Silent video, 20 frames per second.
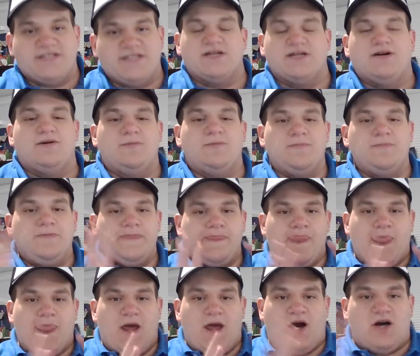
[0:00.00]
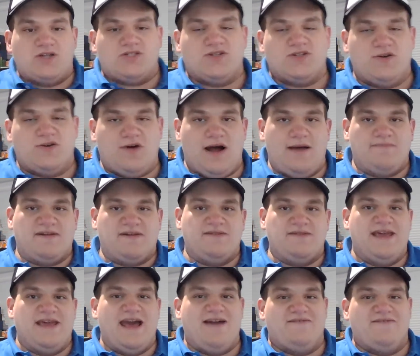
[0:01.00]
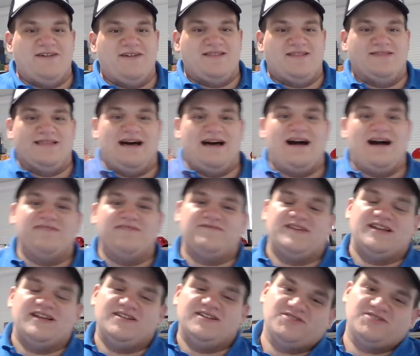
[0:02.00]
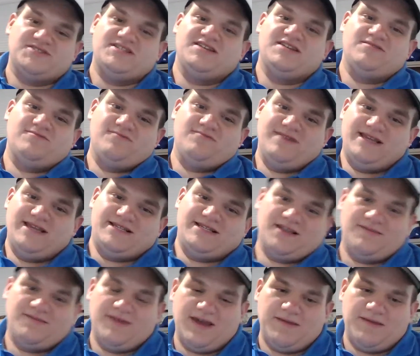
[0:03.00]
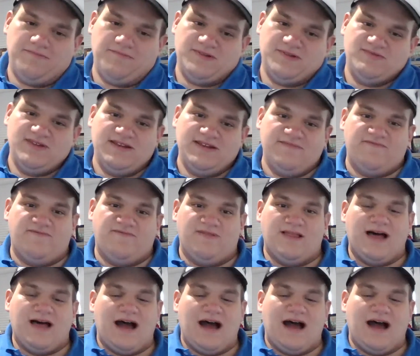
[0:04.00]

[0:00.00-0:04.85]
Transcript: So Also, I'm going to be having a lot of interesting weeks coming up between a